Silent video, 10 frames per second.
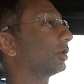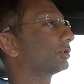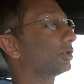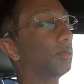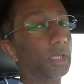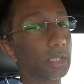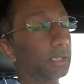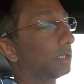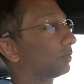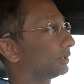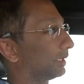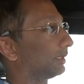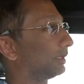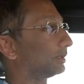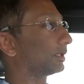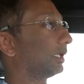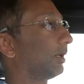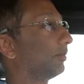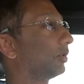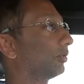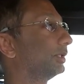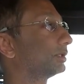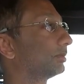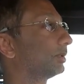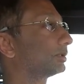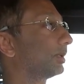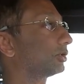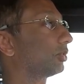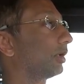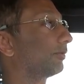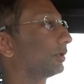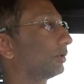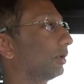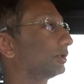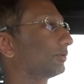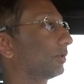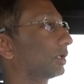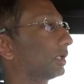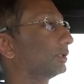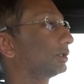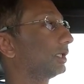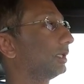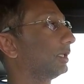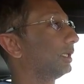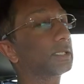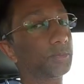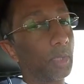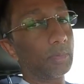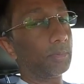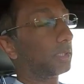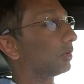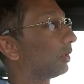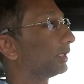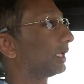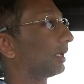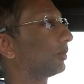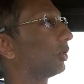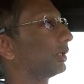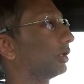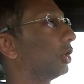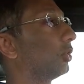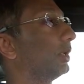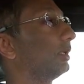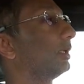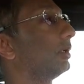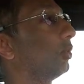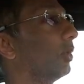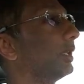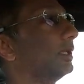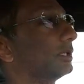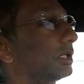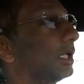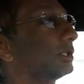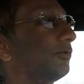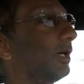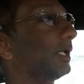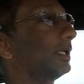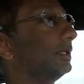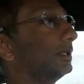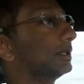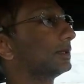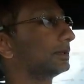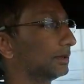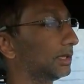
also McLeod, which I think is a lot more reasonable. It's about $1,200 for a clutch kit. That's probably the one that I'm going to go with when this clutch finally does